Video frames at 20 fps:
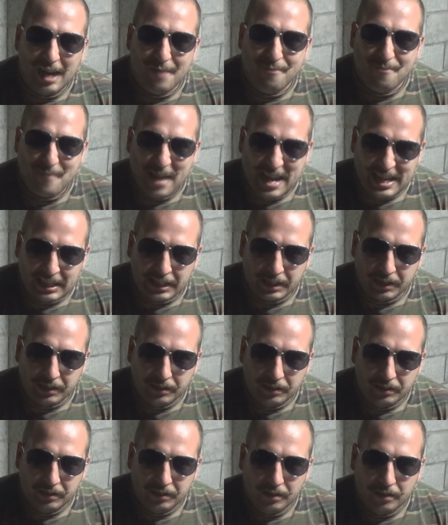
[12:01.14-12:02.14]
I make
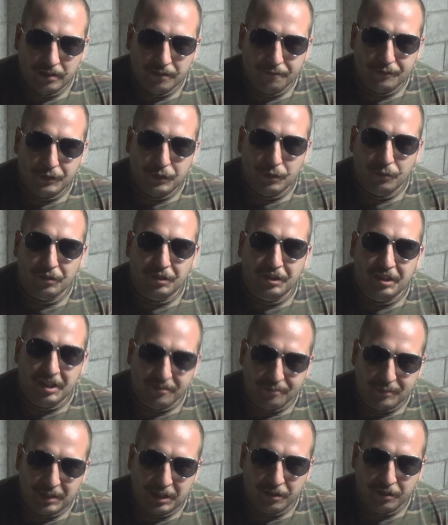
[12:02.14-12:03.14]
it. If you don't
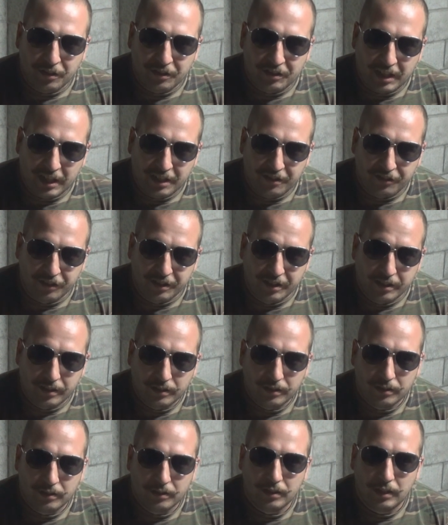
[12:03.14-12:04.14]
give me your attention,
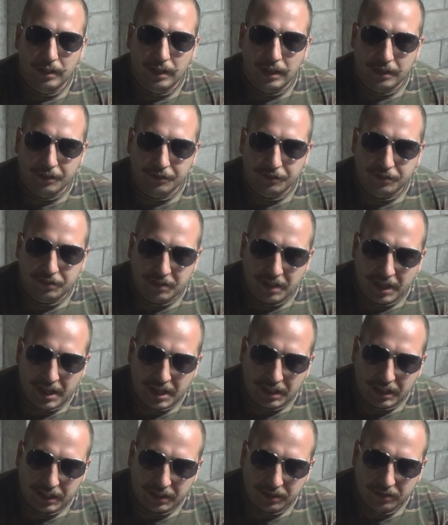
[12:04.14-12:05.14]
I'll
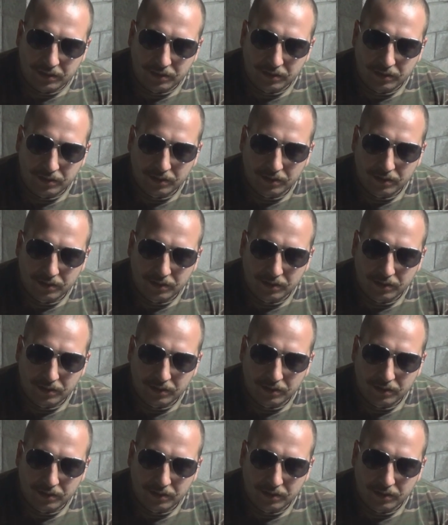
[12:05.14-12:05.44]
take it.